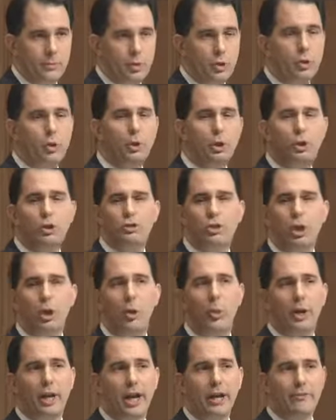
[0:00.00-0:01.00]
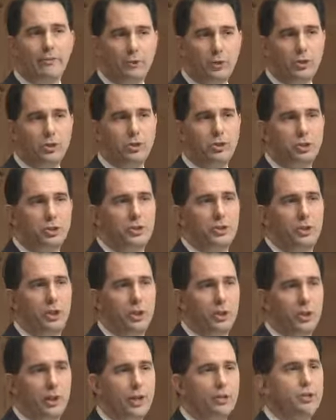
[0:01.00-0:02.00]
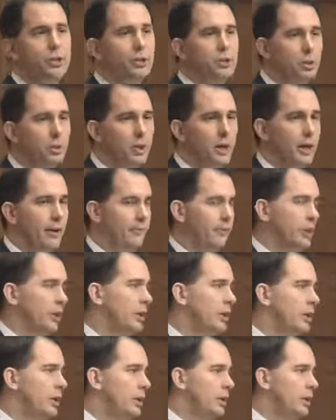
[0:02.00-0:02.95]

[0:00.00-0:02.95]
2 years ago, when I first stood here as your new governor,